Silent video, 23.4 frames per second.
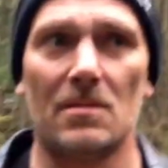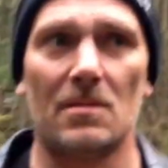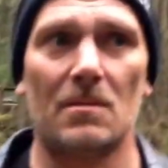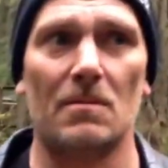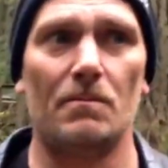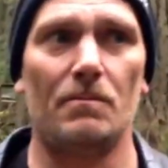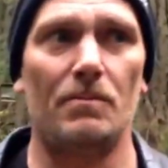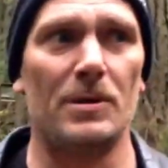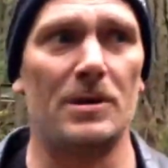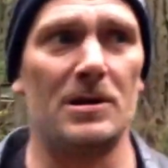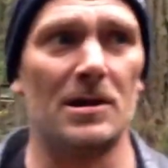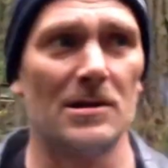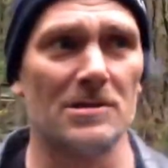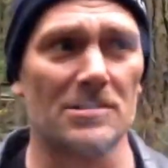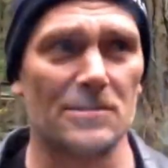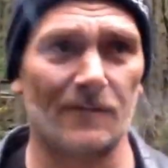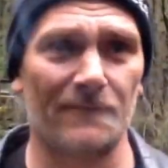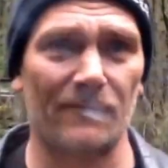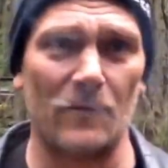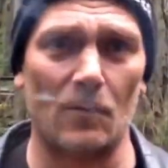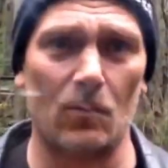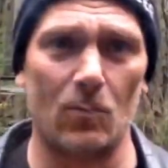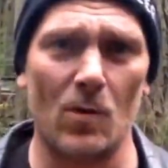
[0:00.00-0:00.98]
Because
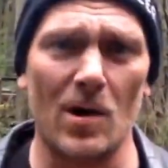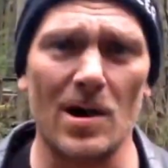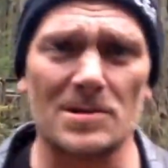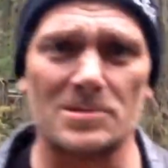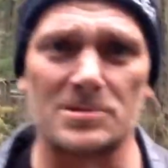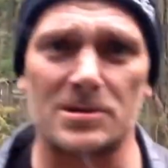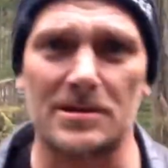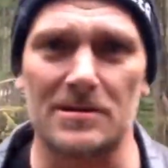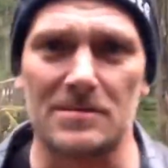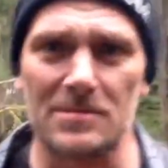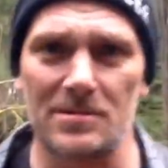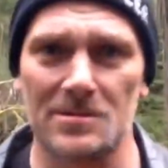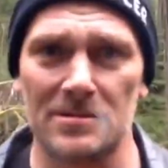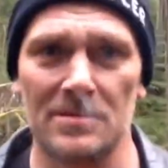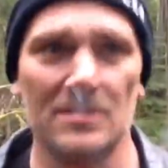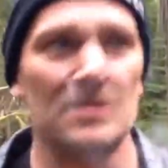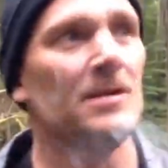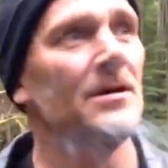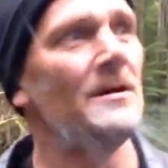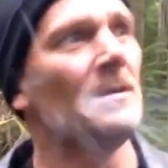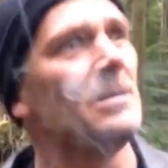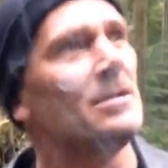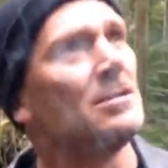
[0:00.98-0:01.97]
if it wasn't,
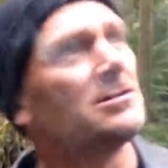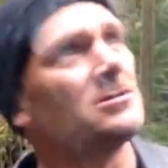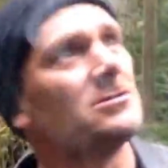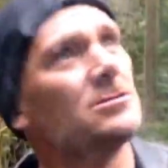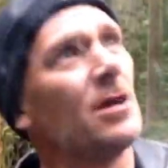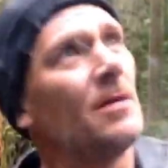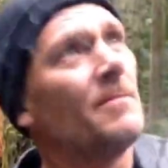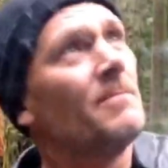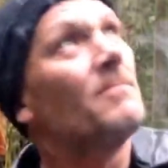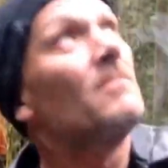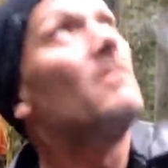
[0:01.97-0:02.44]
some